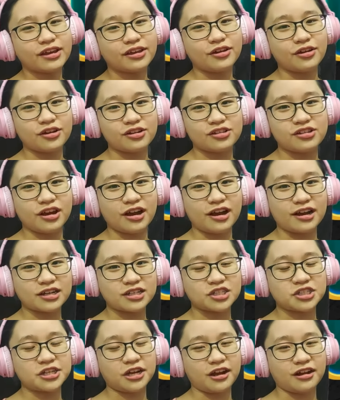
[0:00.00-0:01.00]
your
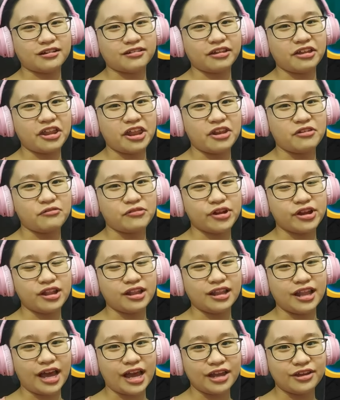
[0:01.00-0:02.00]
dog chocolate in
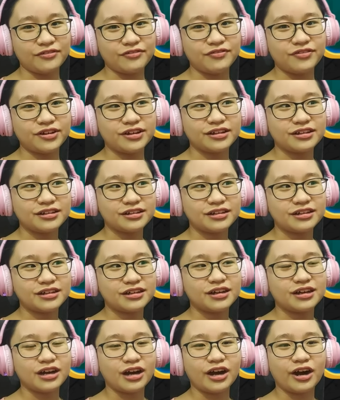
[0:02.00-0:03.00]
real life.
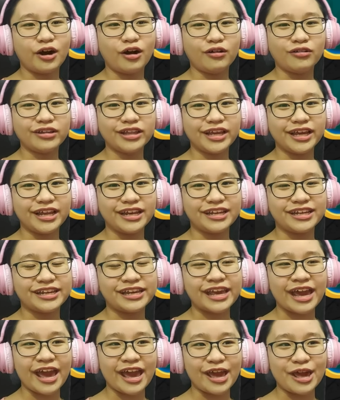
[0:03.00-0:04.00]
Only in
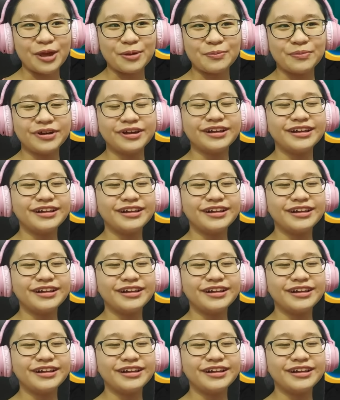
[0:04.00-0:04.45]
game.